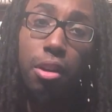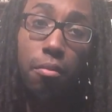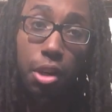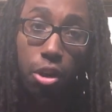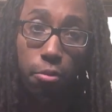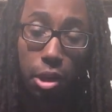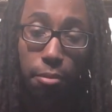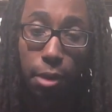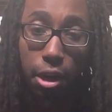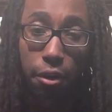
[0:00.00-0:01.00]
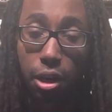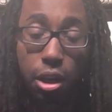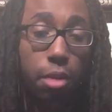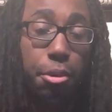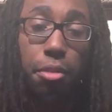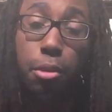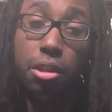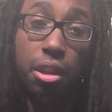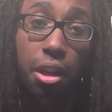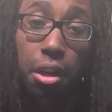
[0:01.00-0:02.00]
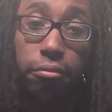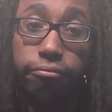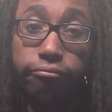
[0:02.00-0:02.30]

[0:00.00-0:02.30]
him Nikko being married and he pretty much said